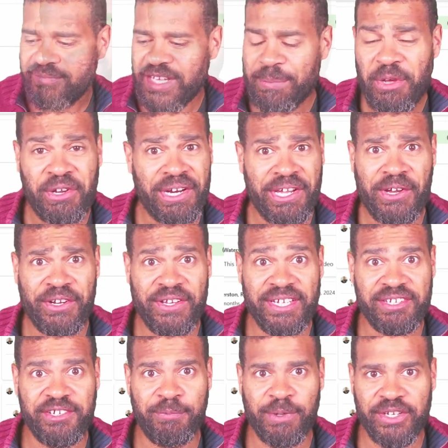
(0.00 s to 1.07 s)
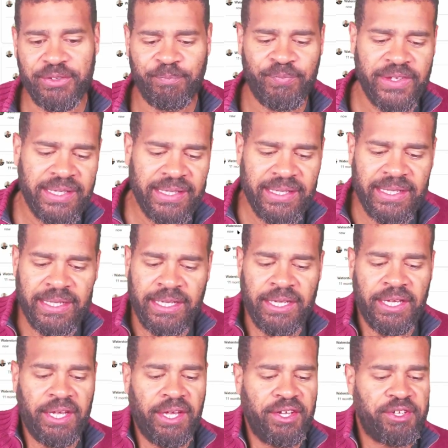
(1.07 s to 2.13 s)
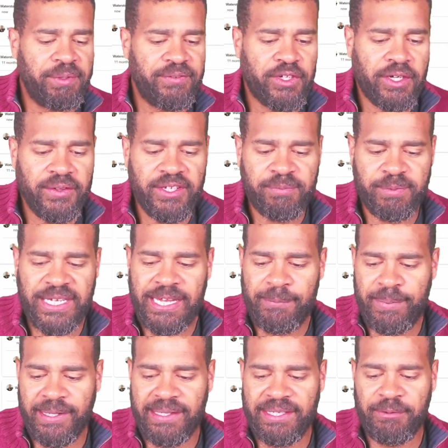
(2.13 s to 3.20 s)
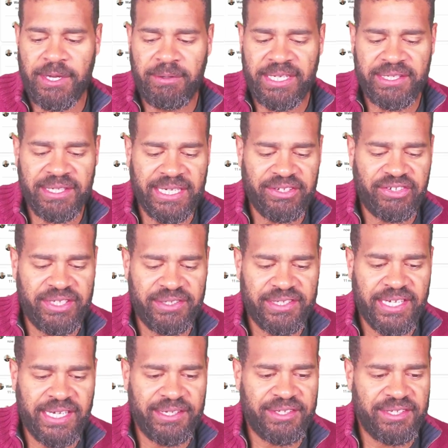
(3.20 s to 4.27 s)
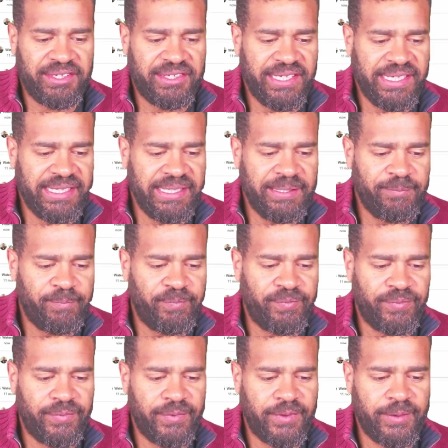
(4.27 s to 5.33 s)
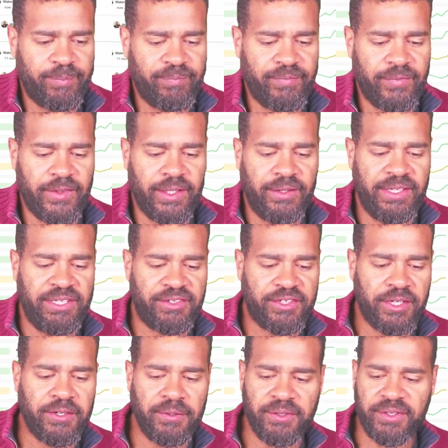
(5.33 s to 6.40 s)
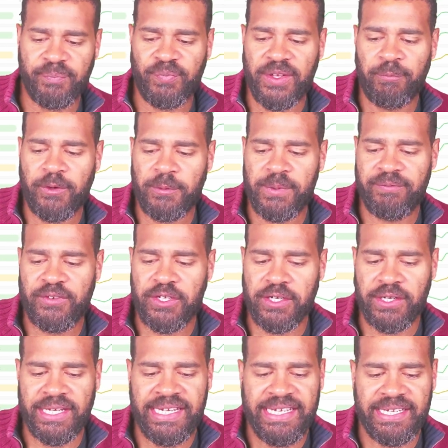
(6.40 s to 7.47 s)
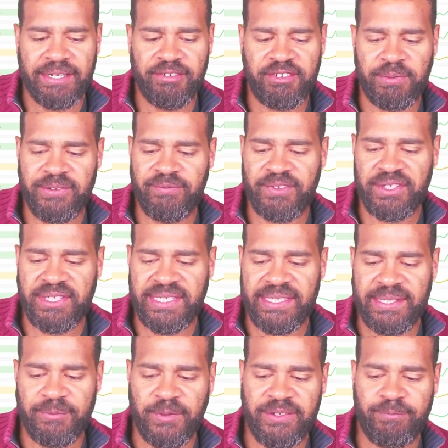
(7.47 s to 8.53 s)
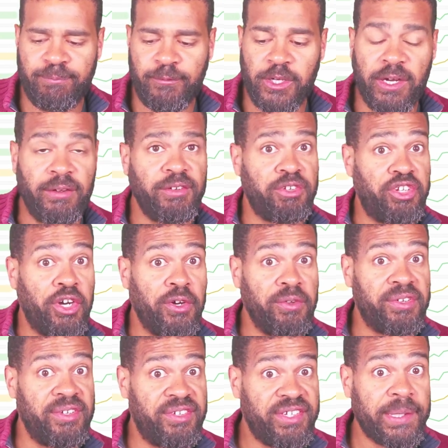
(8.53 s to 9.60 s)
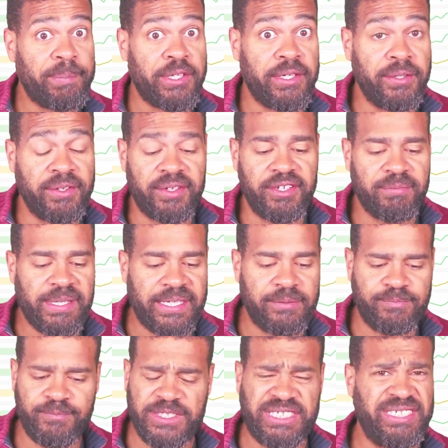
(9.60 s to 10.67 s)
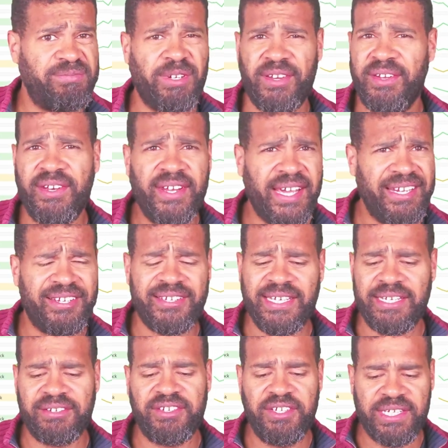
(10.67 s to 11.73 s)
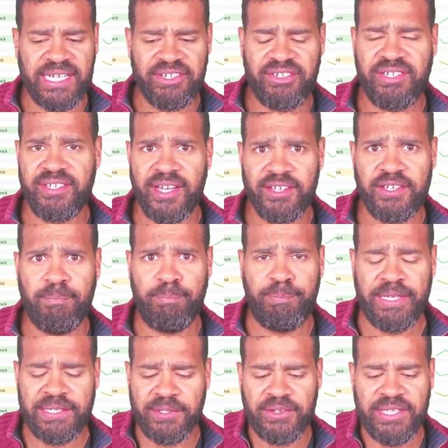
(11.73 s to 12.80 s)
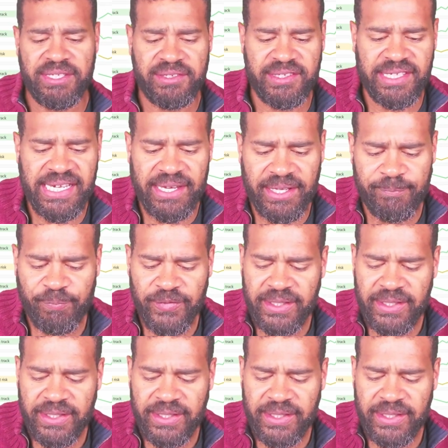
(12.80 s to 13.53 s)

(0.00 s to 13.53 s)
I'm not going to go into this too much. So we've got this capability where we can actually start to see these goals. And what we've got here is we've see, we've got goals and sub-goals as well, which is one of the nice things. So you can actually start to build these together.